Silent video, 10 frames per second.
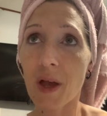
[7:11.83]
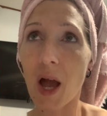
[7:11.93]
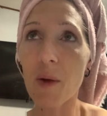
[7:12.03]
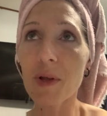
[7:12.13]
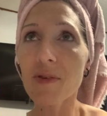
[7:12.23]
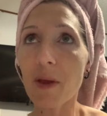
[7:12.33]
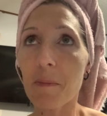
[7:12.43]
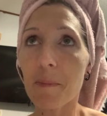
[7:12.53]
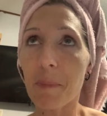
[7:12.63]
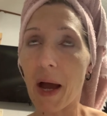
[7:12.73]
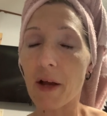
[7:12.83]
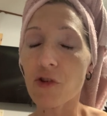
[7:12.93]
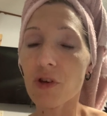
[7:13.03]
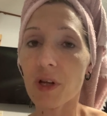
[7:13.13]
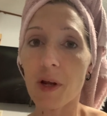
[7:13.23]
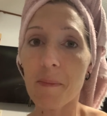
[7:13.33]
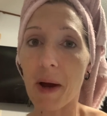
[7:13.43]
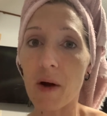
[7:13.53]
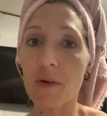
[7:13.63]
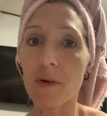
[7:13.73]
wouldn't say passionate
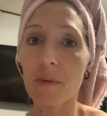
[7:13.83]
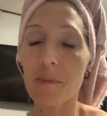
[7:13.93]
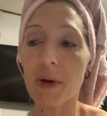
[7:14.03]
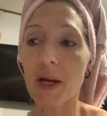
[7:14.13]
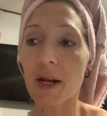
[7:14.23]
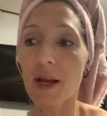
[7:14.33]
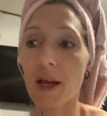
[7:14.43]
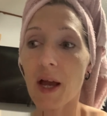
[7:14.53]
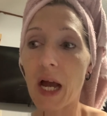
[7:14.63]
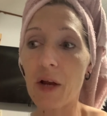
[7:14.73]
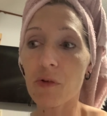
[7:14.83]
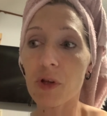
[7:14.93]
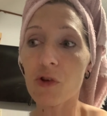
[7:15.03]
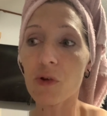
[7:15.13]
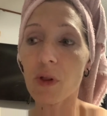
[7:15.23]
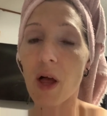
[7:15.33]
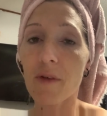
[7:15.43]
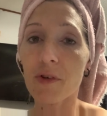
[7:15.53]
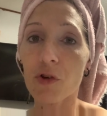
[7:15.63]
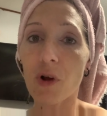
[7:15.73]
about, but I really do
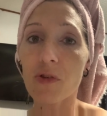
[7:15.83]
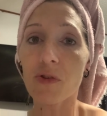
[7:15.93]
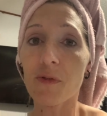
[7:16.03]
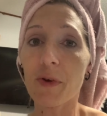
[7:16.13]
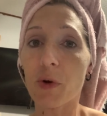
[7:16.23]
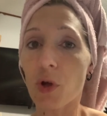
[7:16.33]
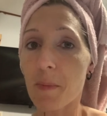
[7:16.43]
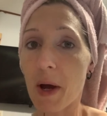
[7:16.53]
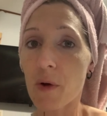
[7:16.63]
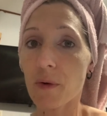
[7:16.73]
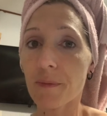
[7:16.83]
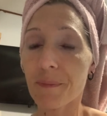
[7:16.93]
love and trust and feel good about.